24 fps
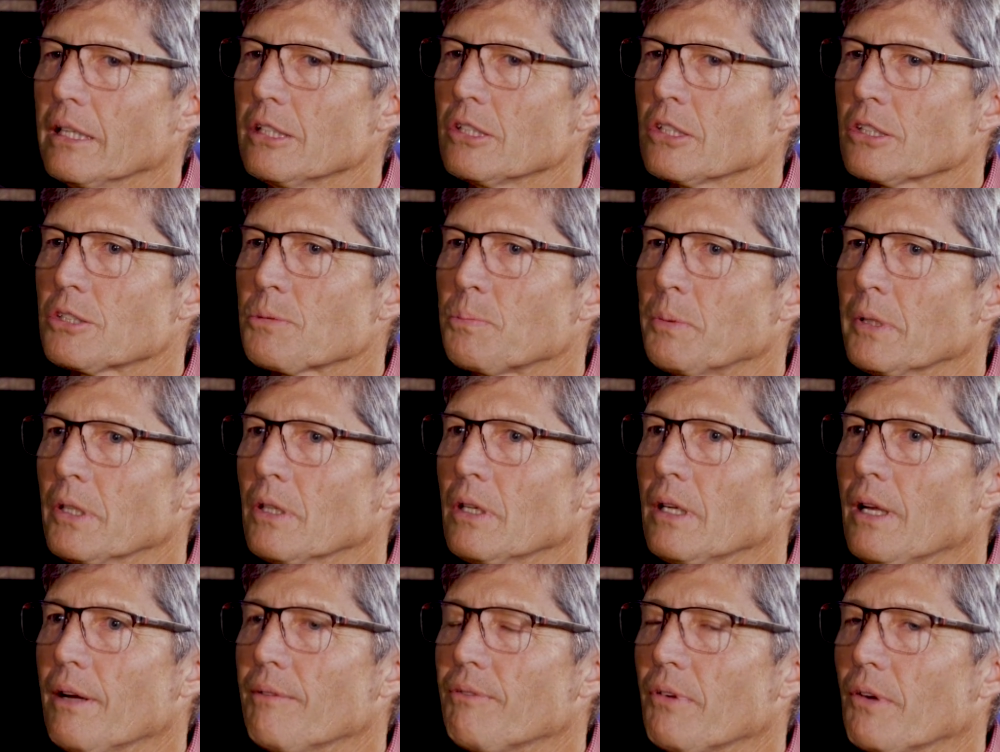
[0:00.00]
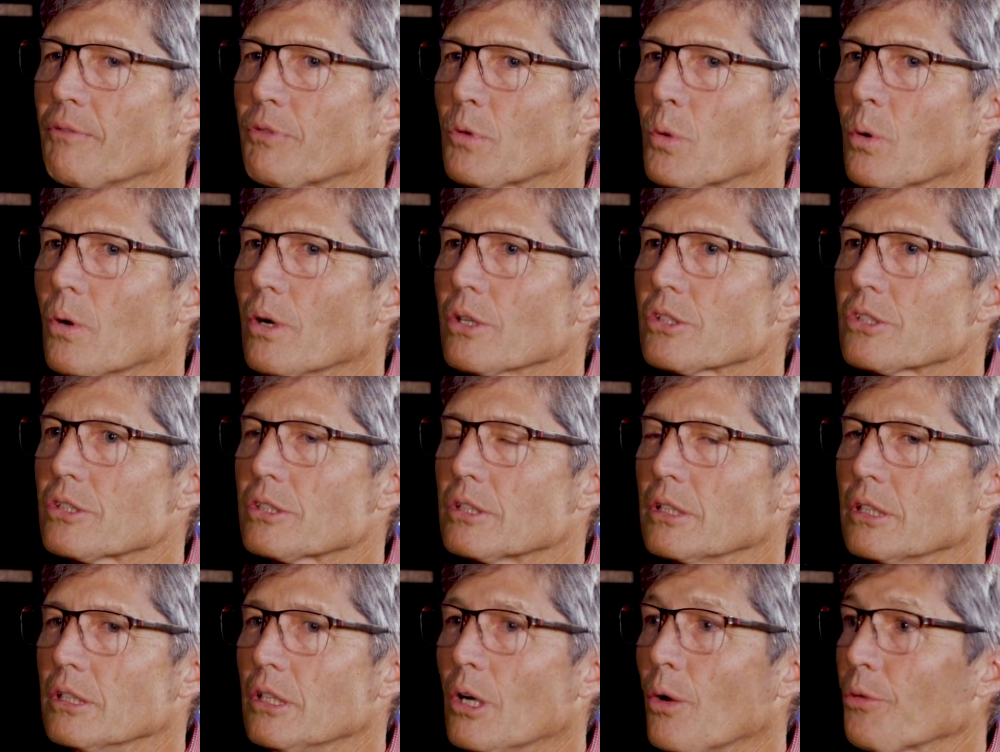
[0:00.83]
In the spirit of
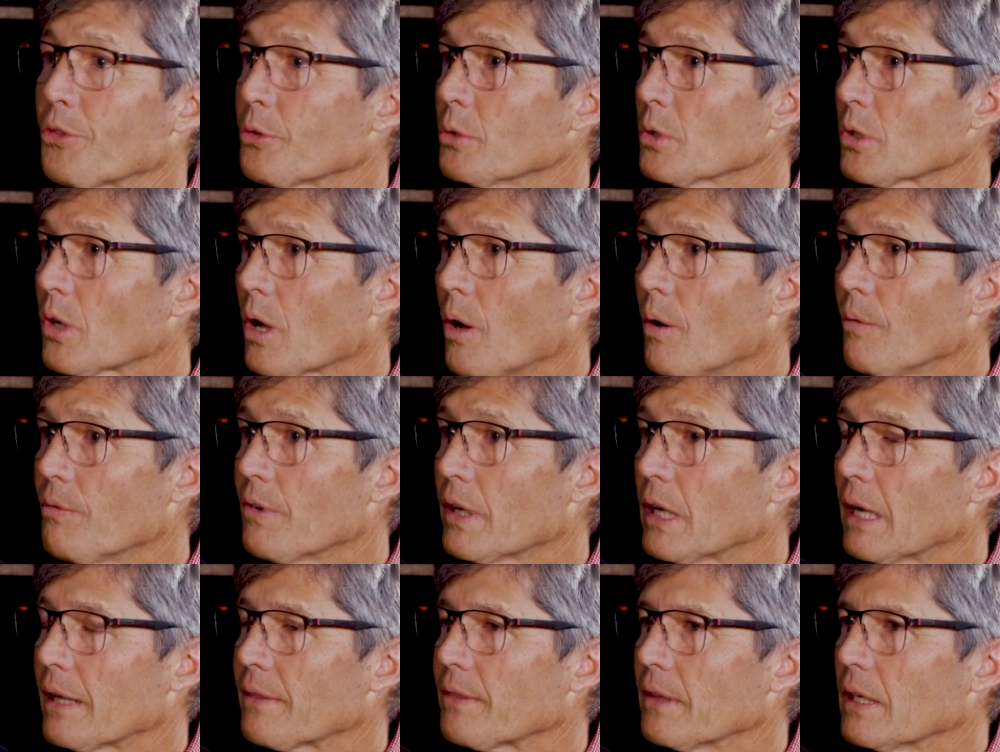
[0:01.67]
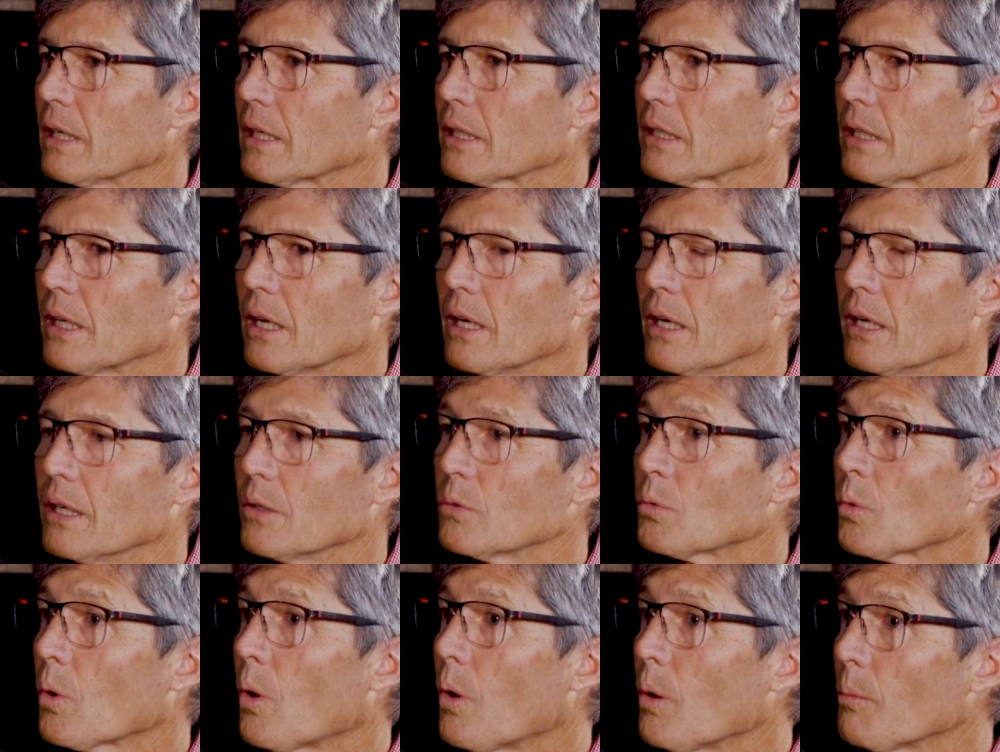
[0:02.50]
course, through COVID, I think
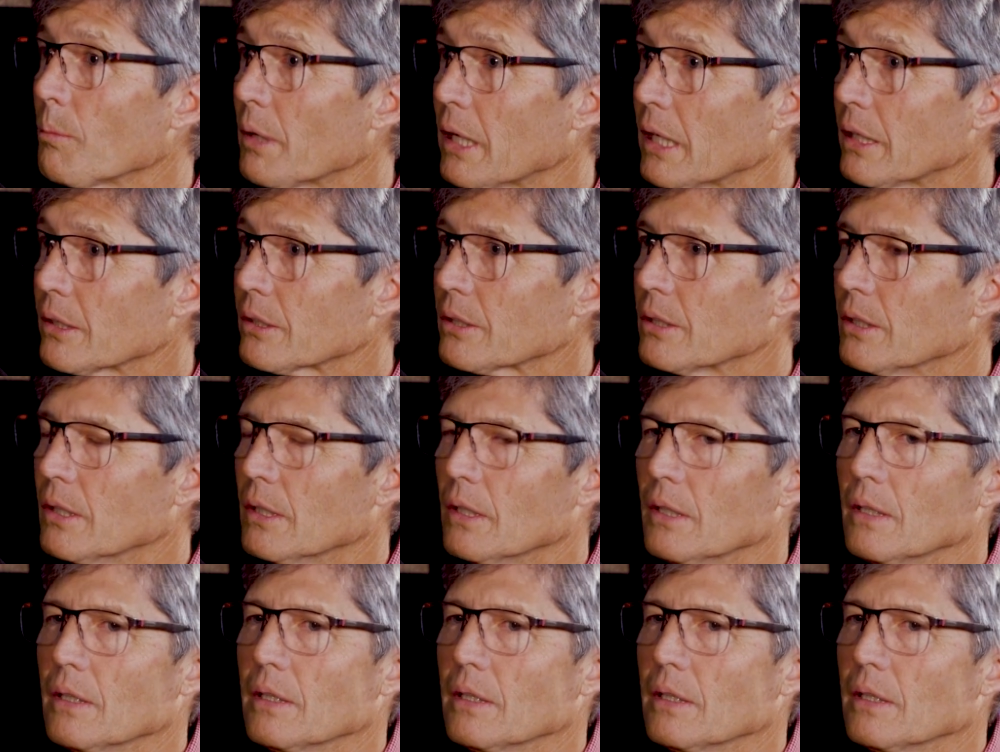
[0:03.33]
enrollment